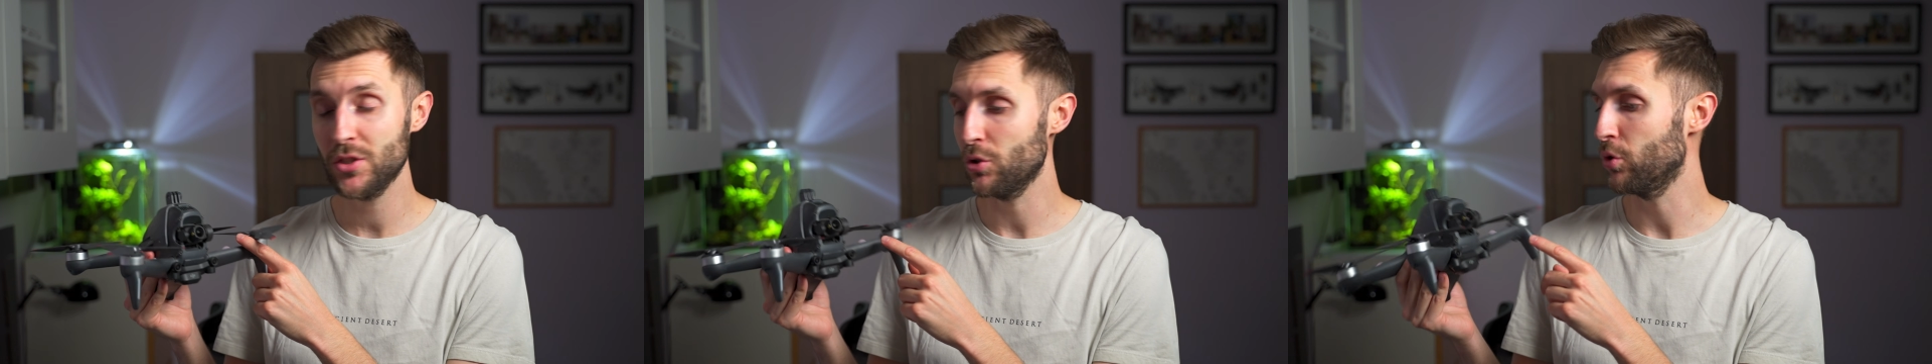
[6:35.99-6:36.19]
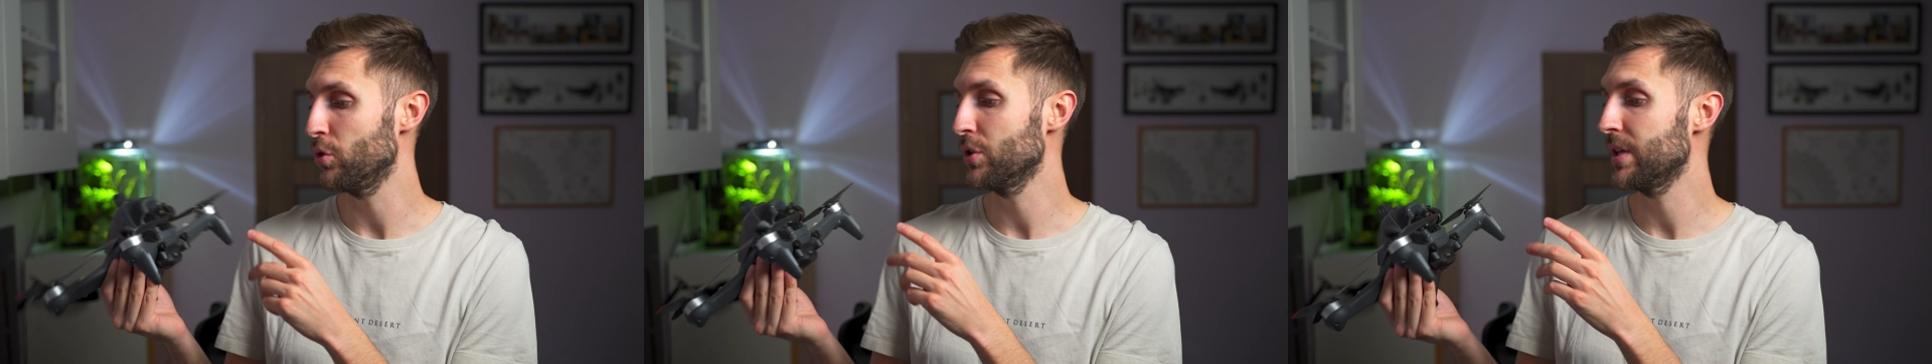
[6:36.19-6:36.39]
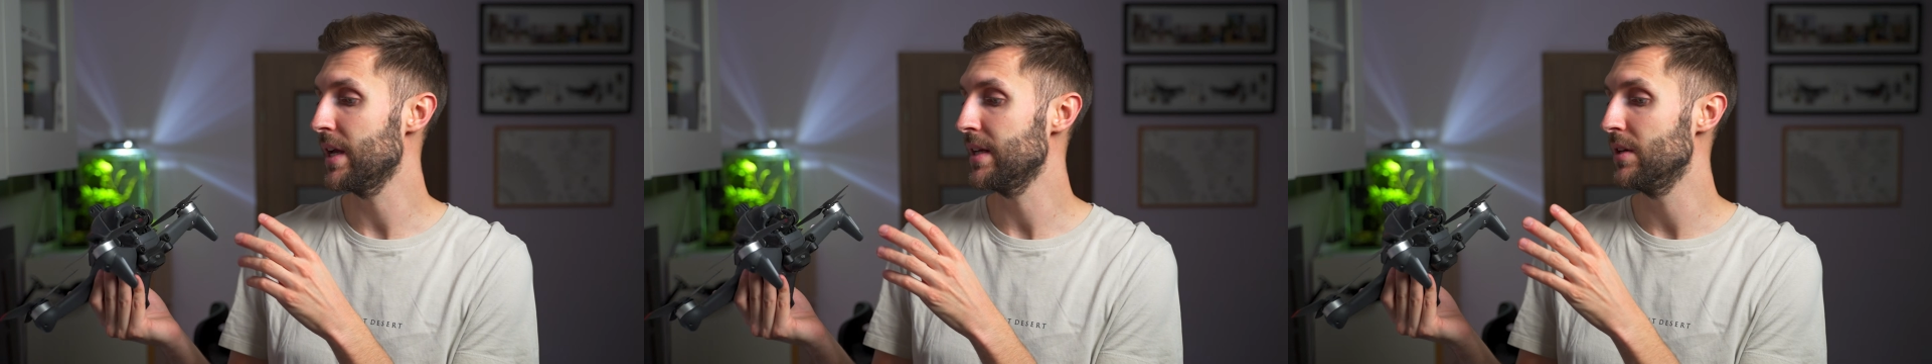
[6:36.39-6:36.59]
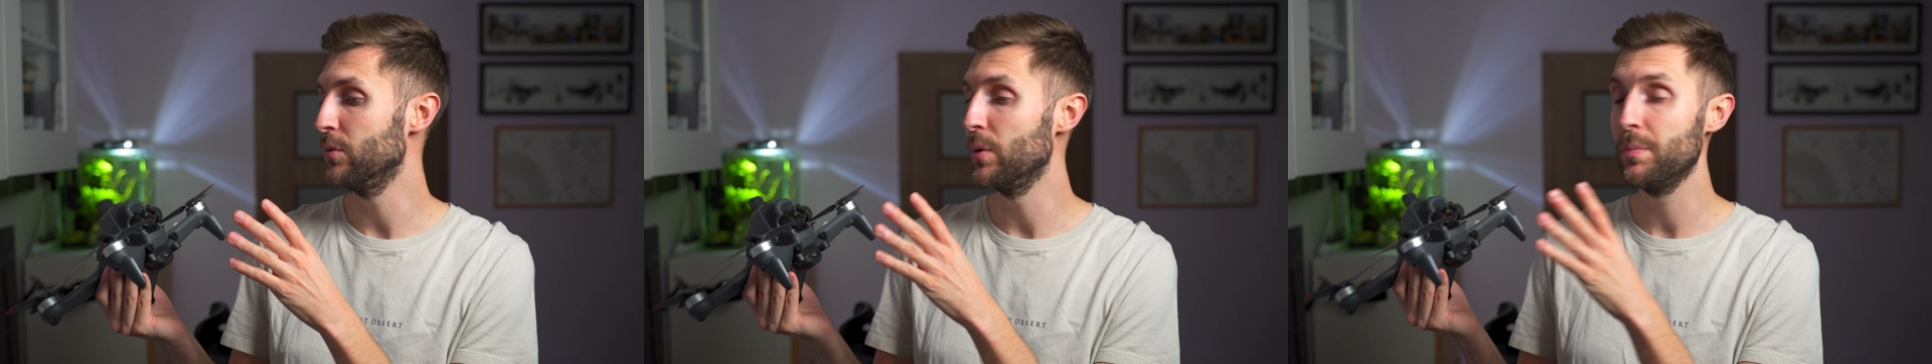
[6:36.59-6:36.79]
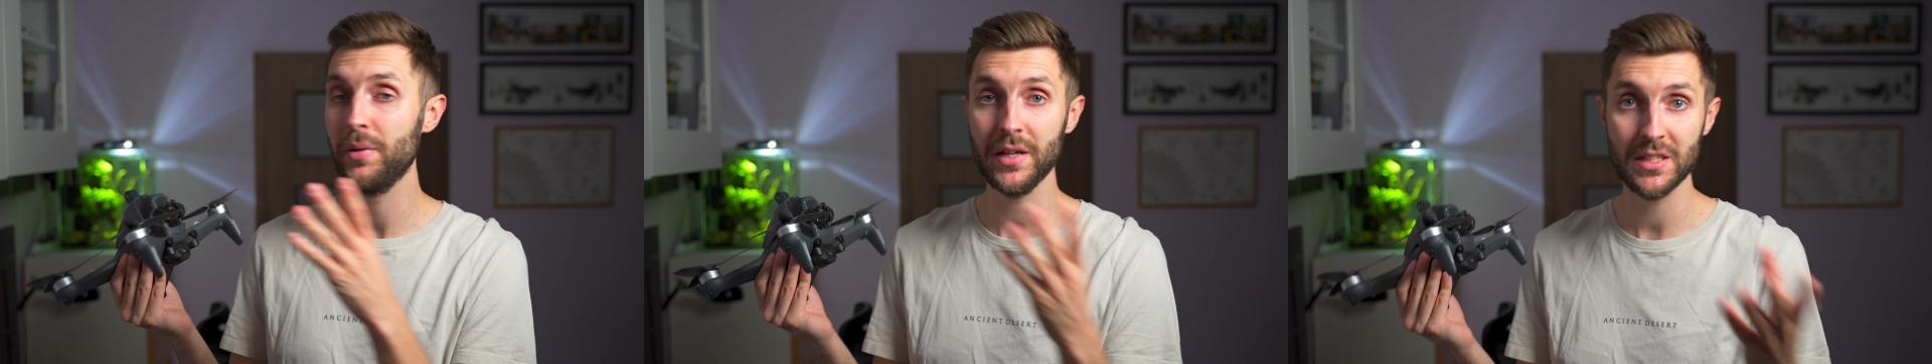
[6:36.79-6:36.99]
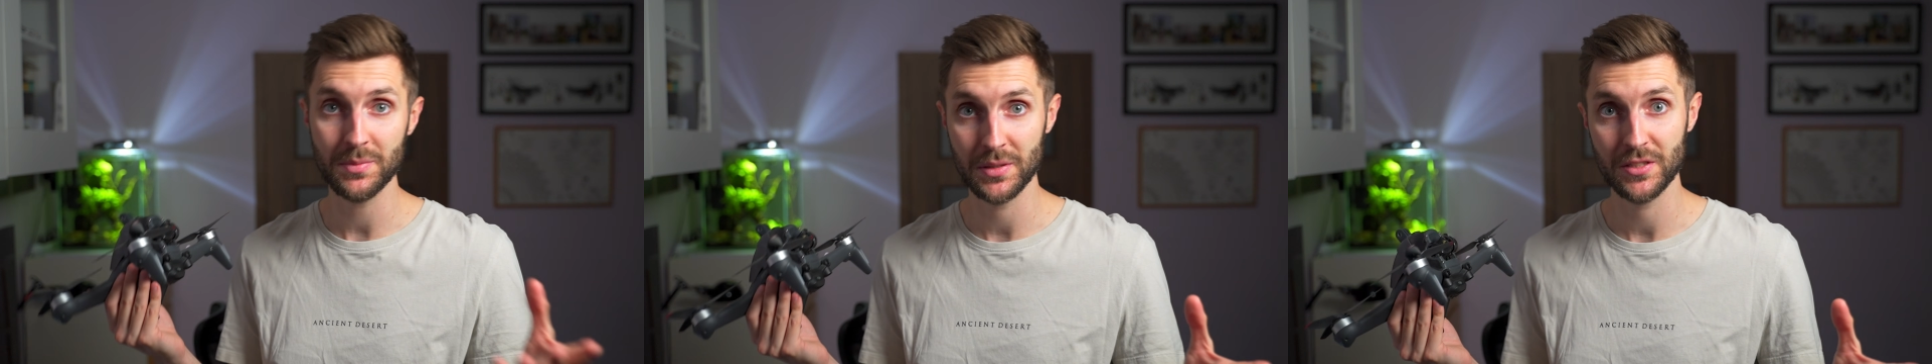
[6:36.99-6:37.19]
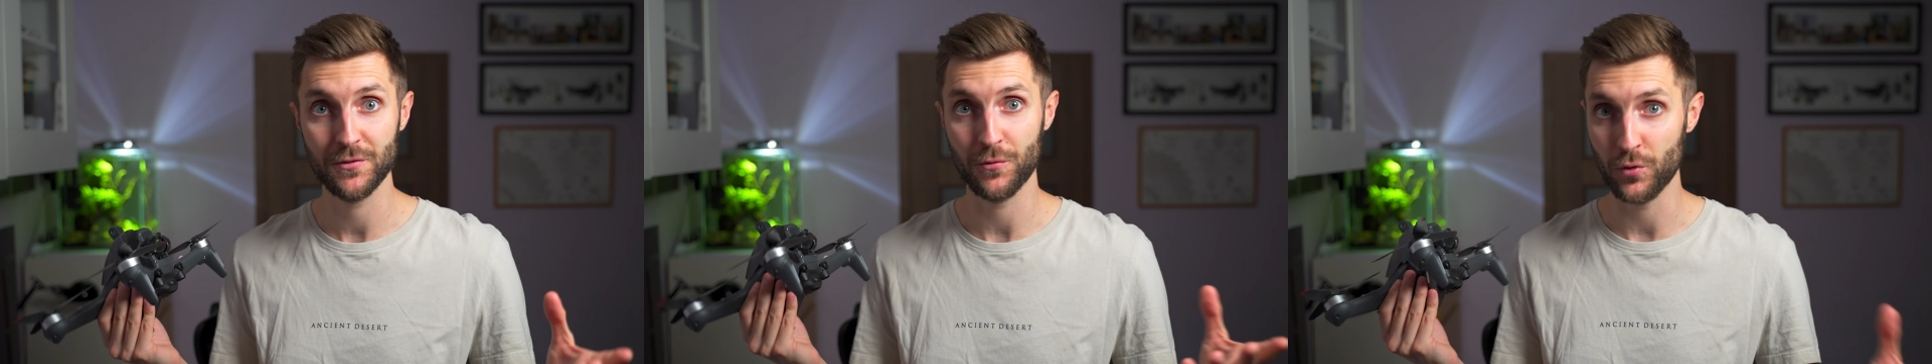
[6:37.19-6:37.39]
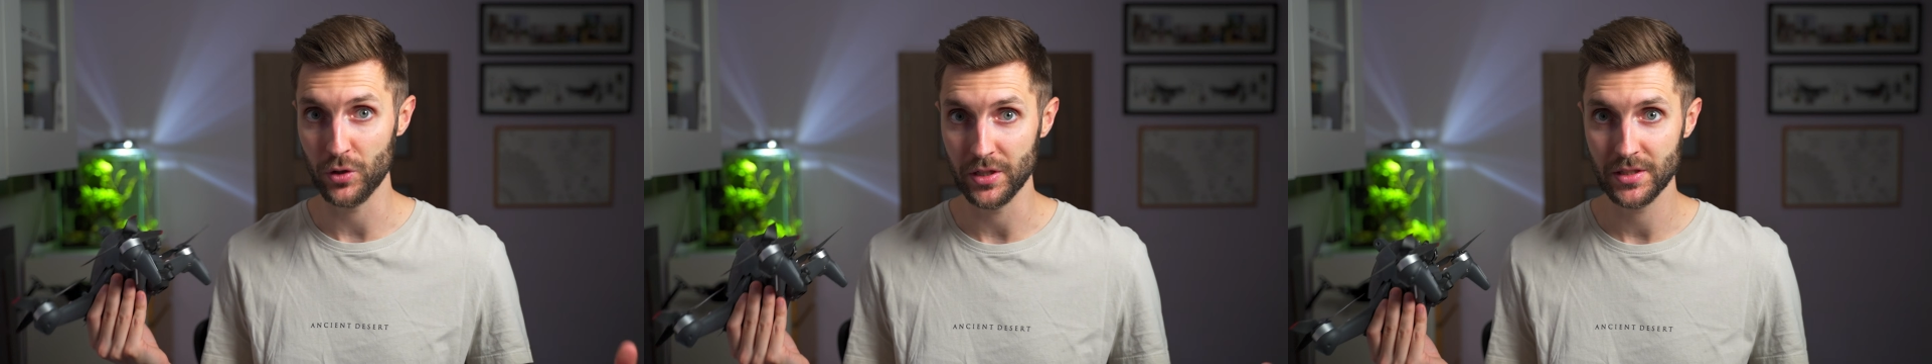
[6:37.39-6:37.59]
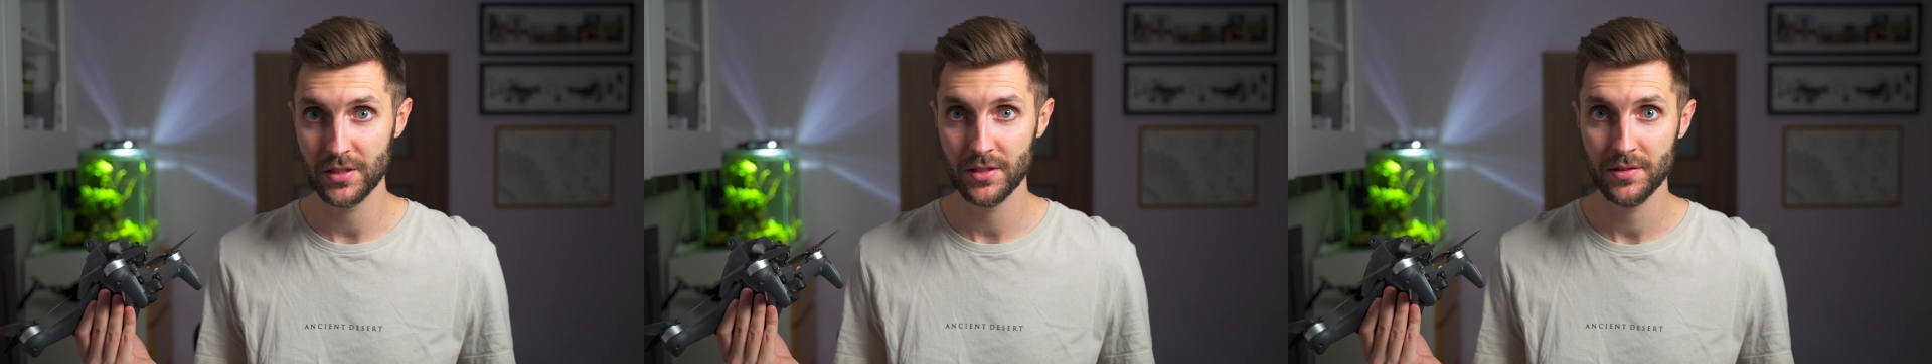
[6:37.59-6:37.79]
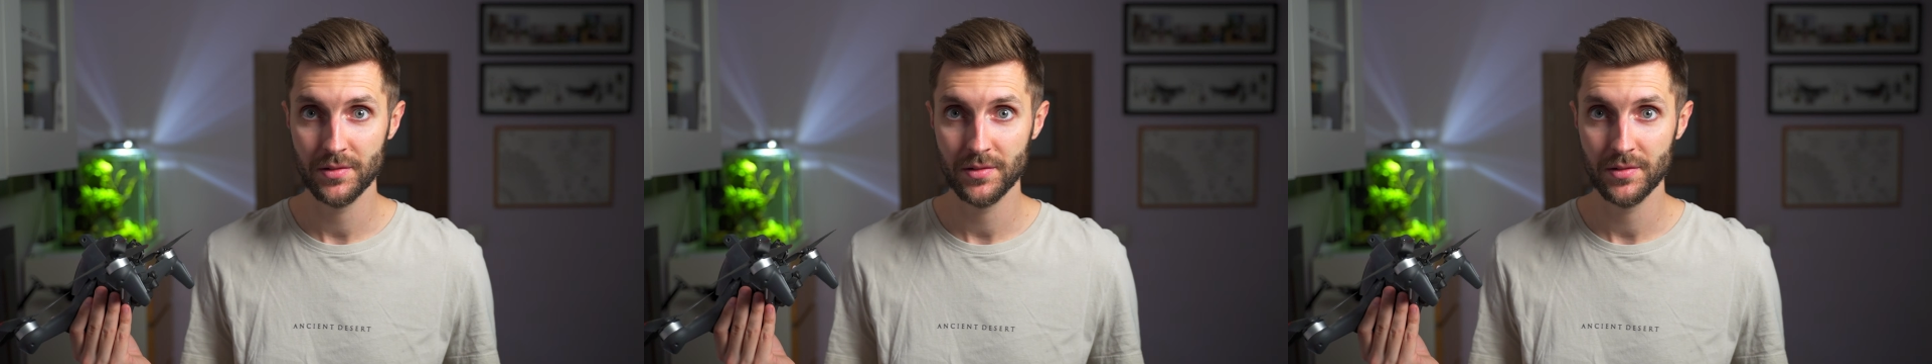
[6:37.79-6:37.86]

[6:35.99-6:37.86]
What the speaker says: or get replacements for it.